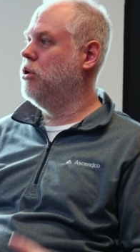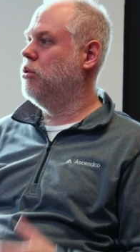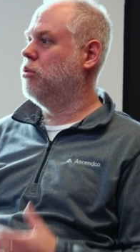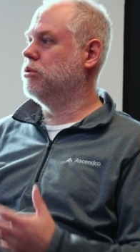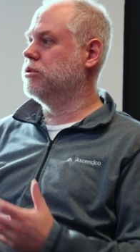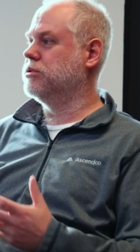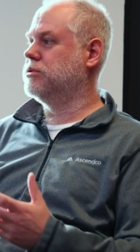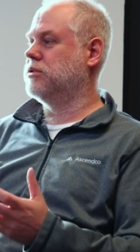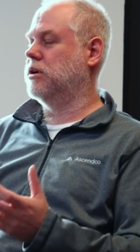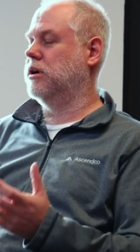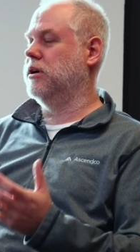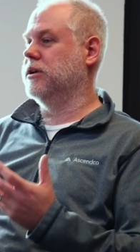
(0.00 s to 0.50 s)

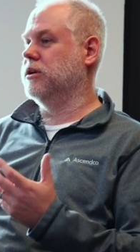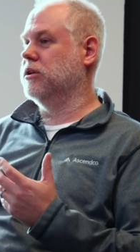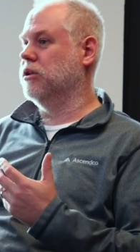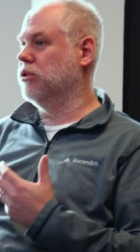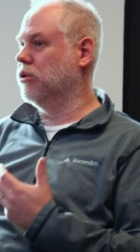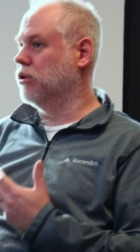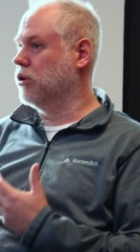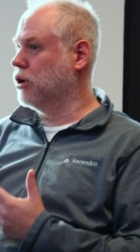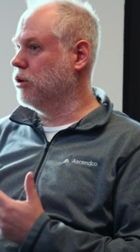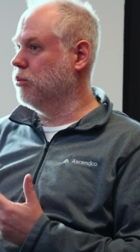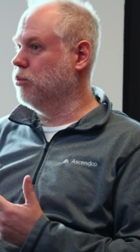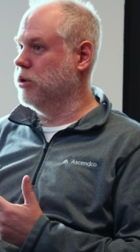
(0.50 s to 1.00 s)
We're starting to
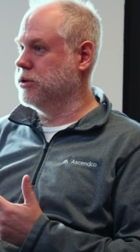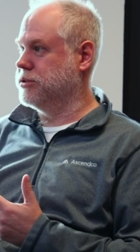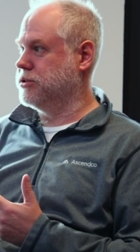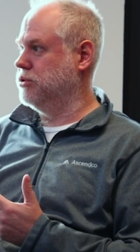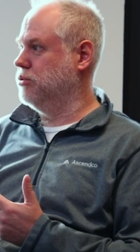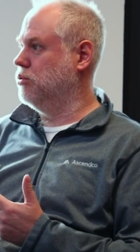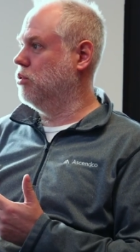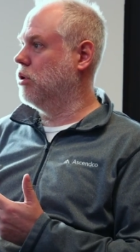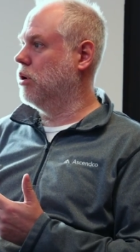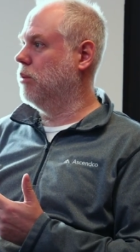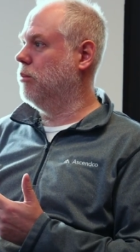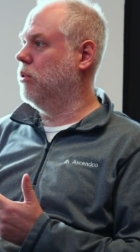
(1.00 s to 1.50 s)
learn what's
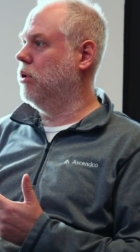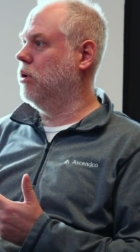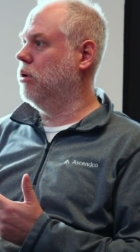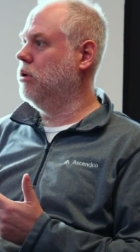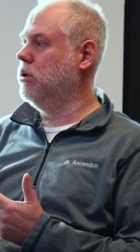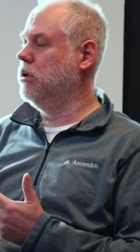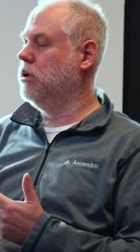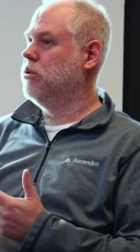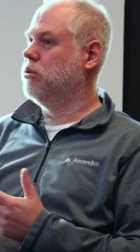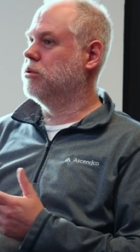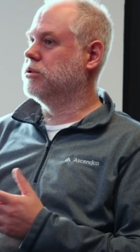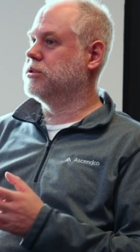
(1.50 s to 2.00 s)

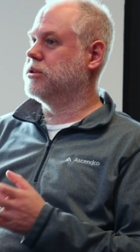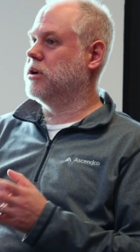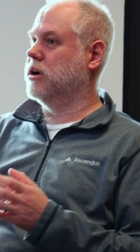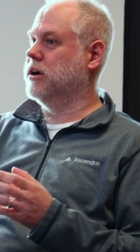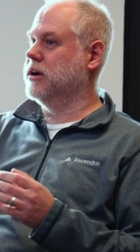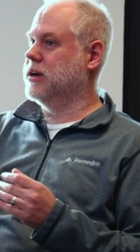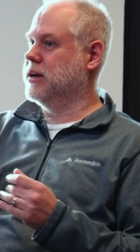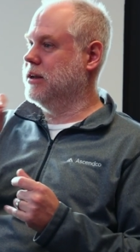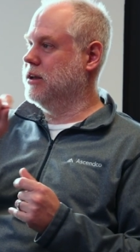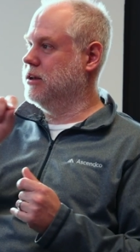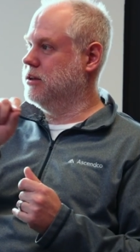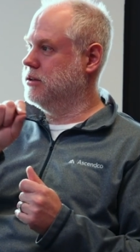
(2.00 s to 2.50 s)
normal. We're
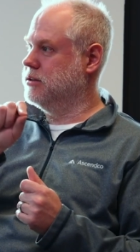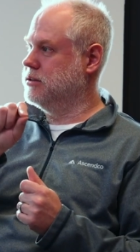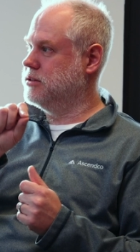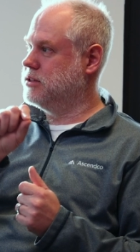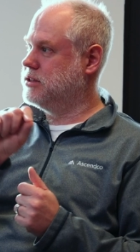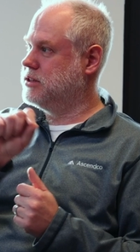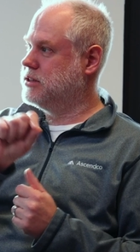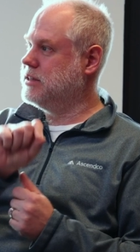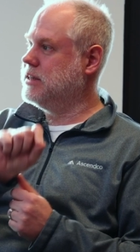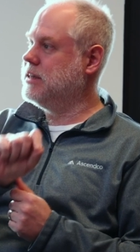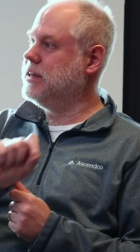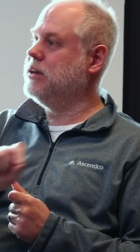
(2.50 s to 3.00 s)
starting to
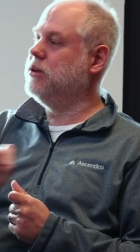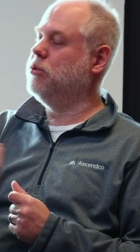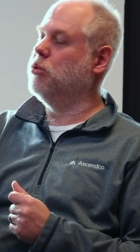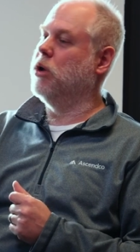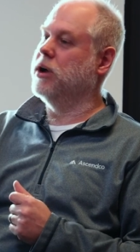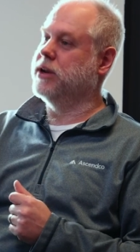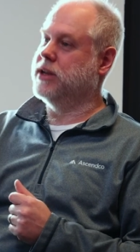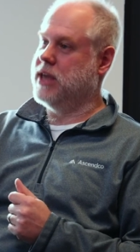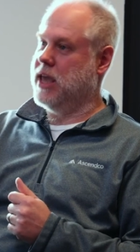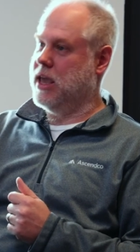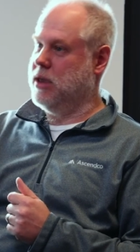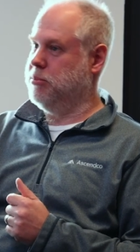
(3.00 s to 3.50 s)
see
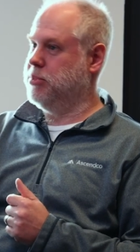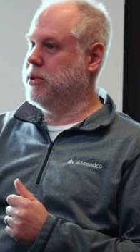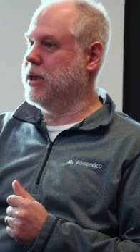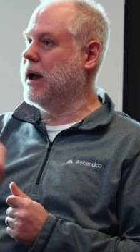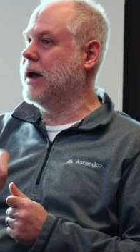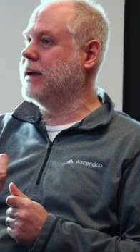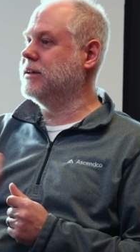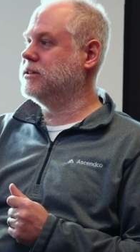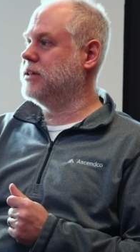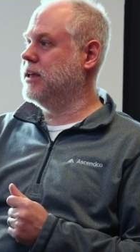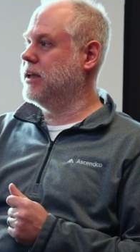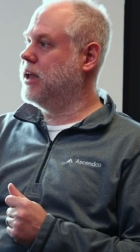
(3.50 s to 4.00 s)
what
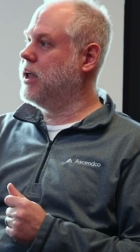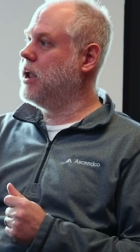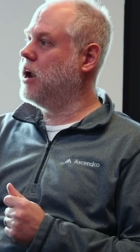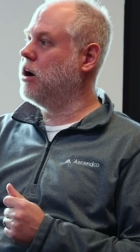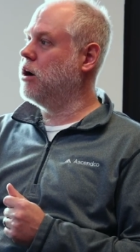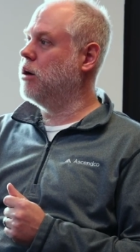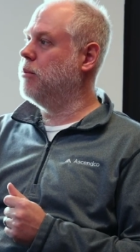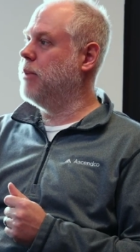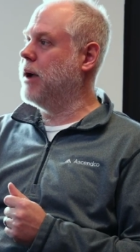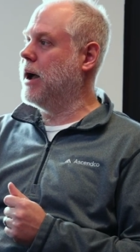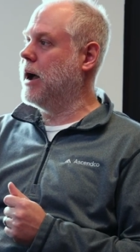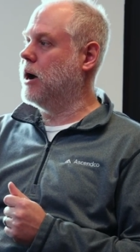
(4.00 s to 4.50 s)
KPIs they
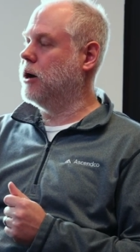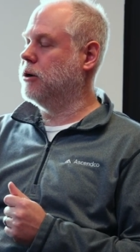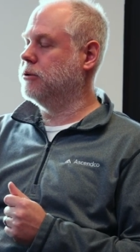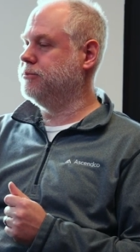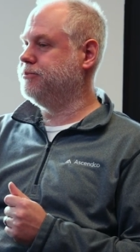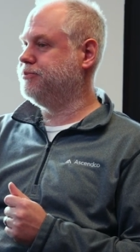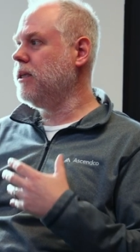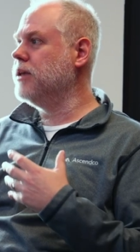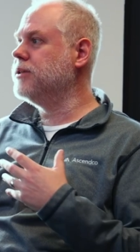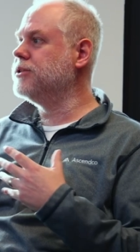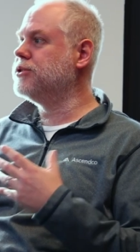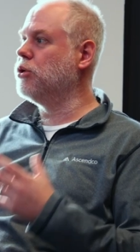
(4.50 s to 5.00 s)
care about.
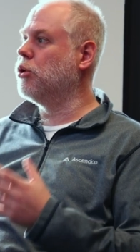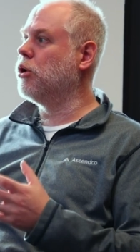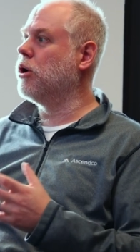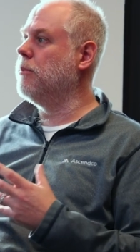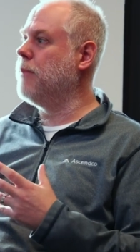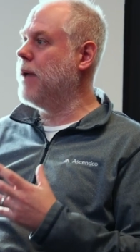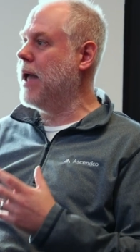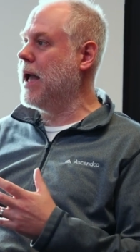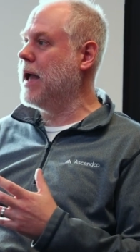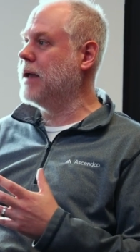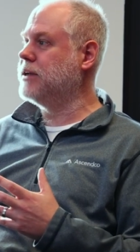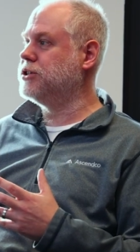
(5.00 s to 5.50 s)
And so we're
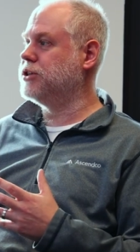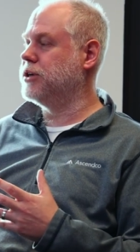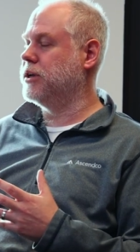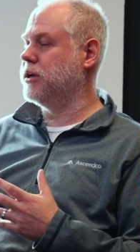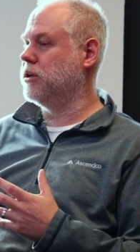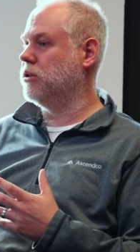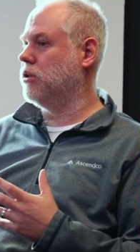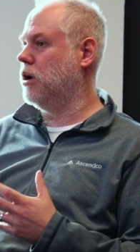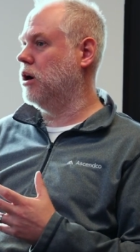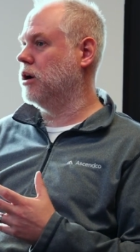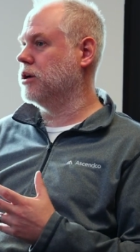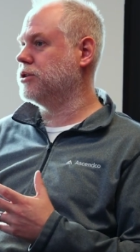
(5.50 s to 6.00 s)

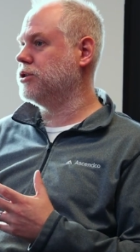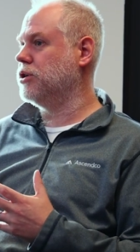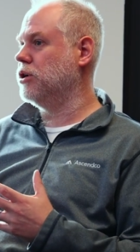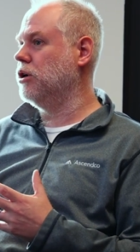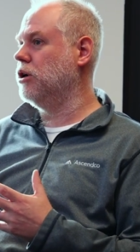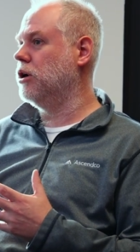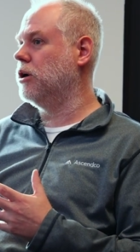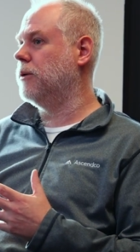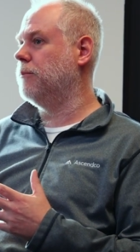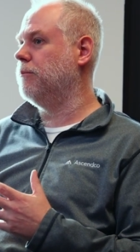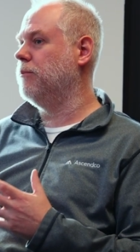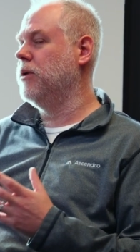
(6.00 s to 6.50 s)
imagining long
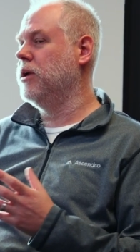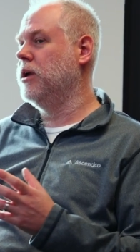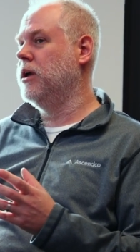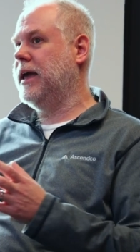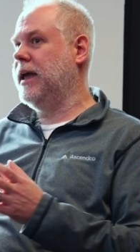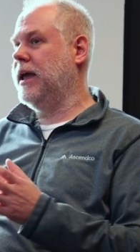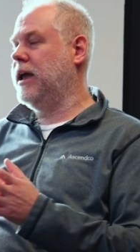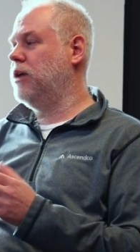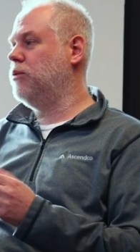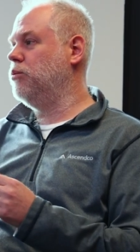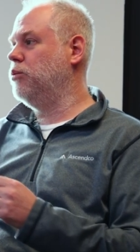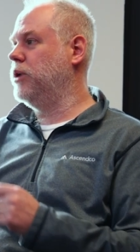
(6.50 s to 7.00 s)
term,
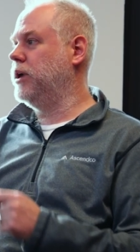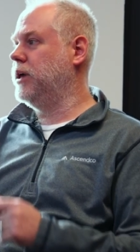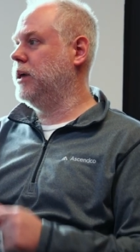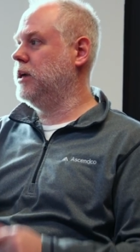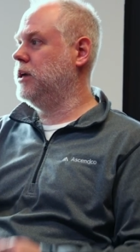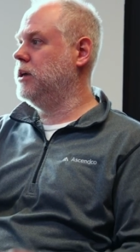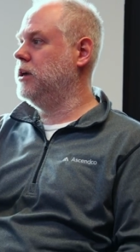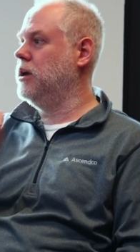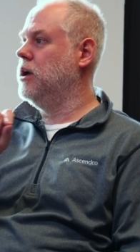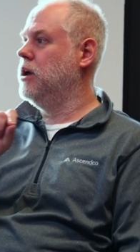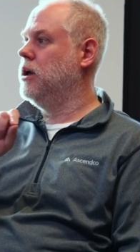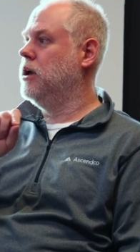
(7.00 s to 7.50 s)
can
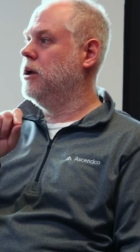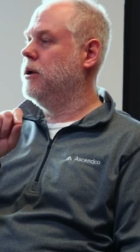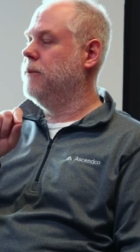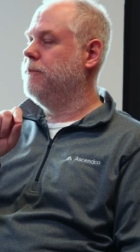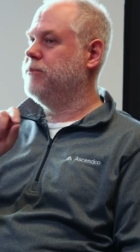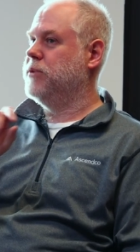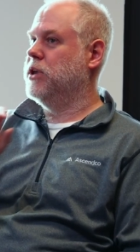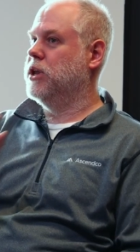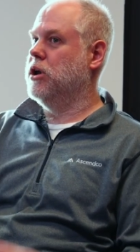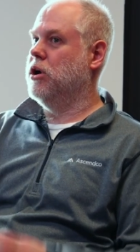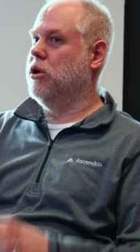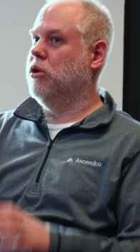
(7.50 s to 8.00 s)
we,
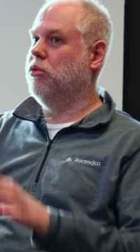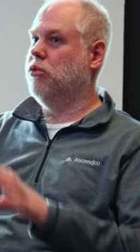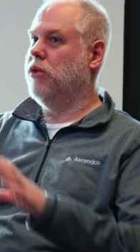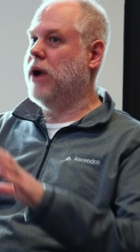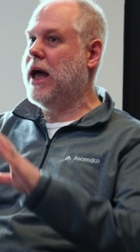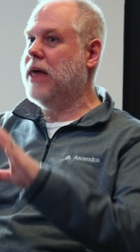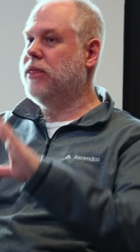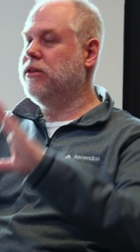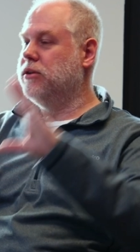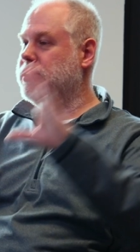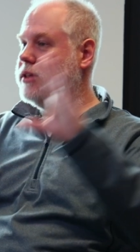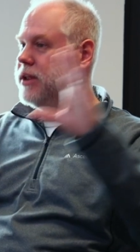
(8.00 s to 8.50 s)

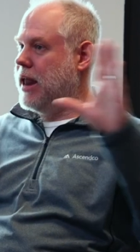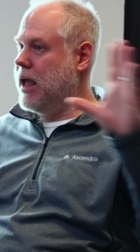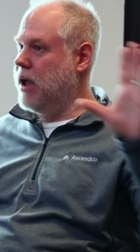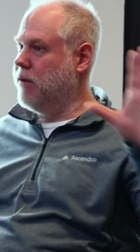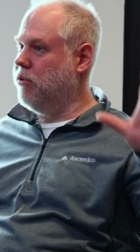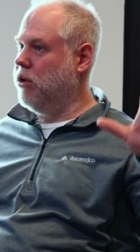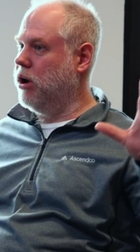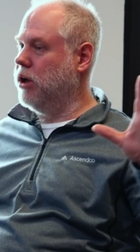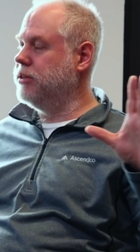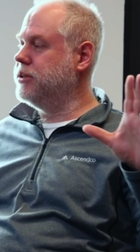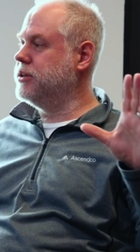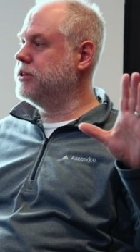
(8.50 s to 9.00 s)
rather than
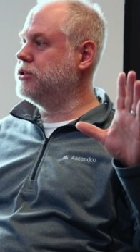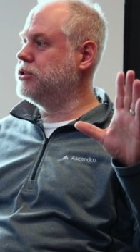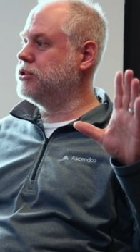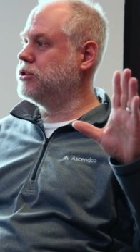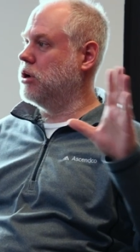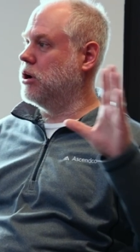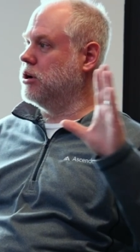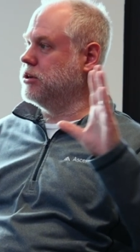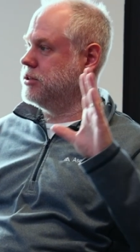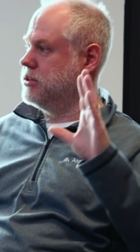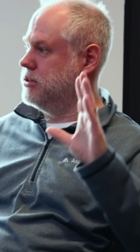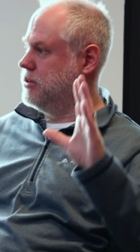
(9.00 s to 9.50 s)
have all these
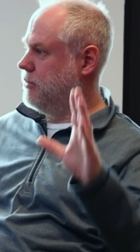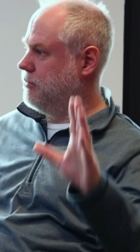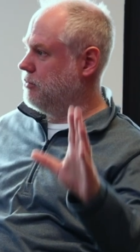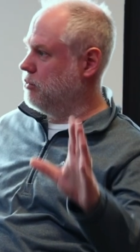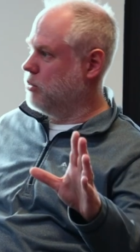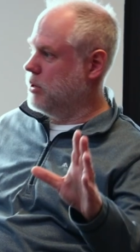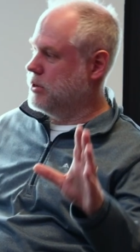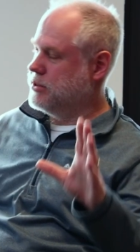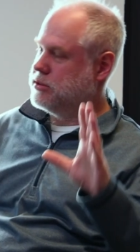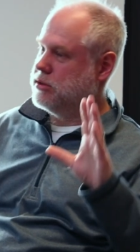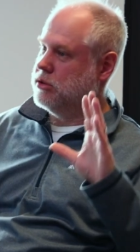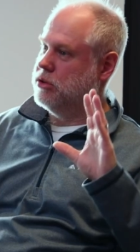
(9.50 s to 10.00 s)
charts and
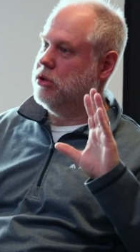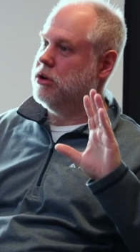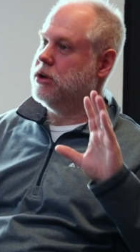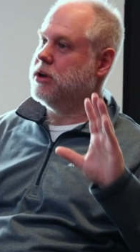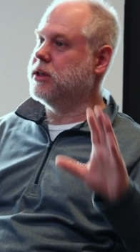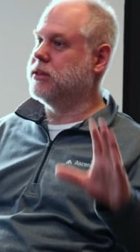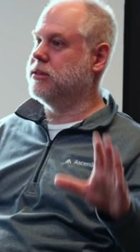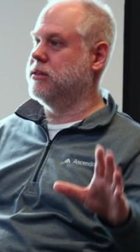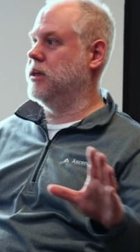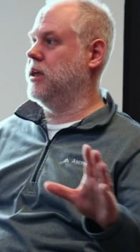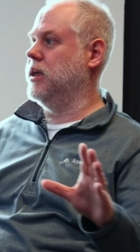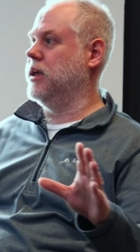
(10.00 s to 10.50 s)
different ways to look
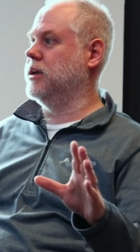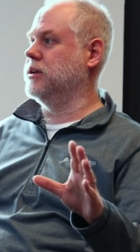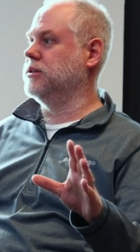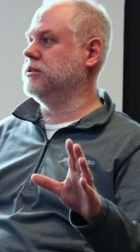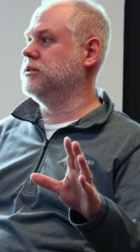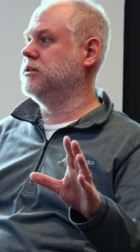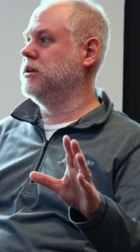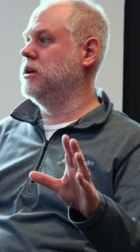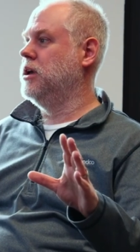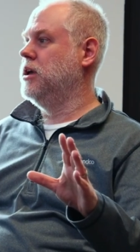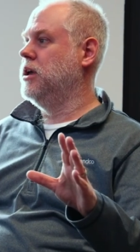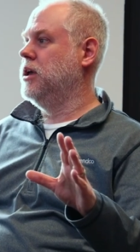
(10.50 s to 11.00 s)
at
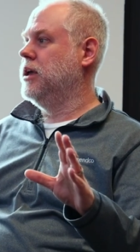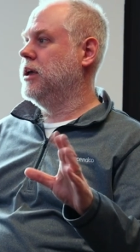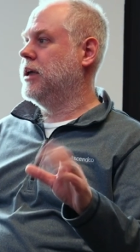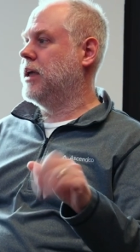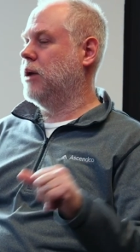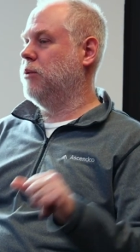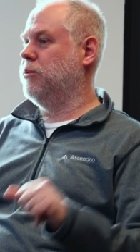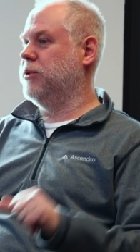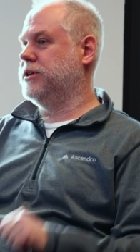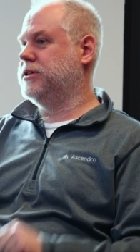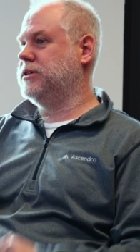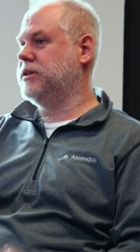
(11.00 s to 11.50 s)
things,
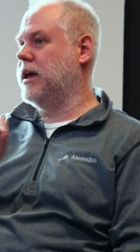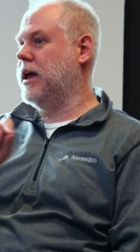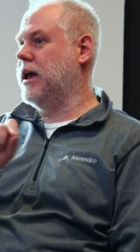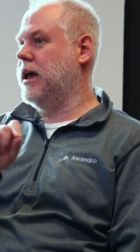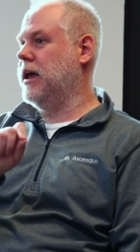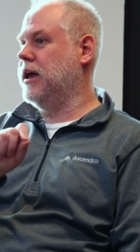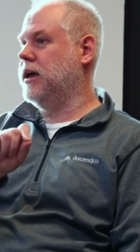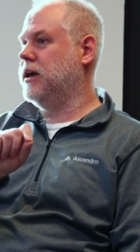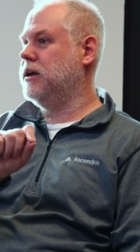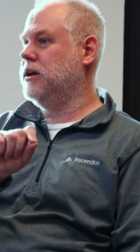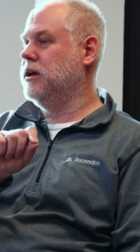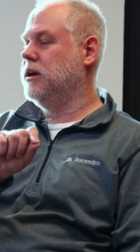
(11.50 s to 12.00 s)
can we
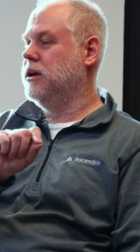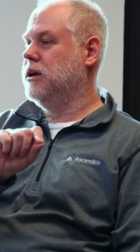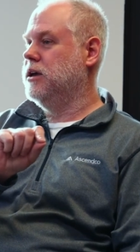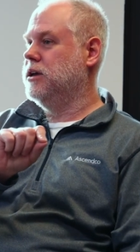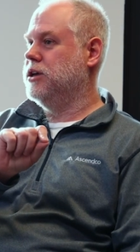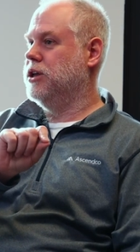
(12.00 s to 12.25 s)
say,